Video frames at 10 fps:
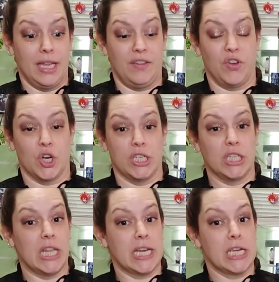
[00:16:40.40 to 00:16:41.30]
if you're
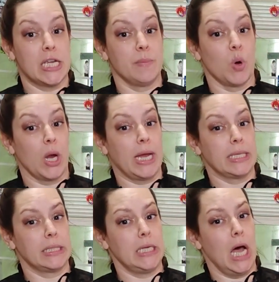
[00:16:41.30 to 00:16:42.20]
into like more, I
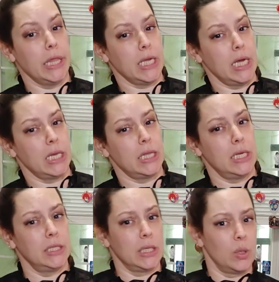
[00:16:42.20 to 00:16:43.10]
guess, goth kind of
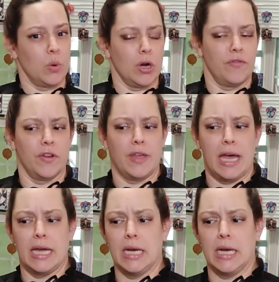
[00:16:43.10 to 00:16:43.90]
things, it could work for that.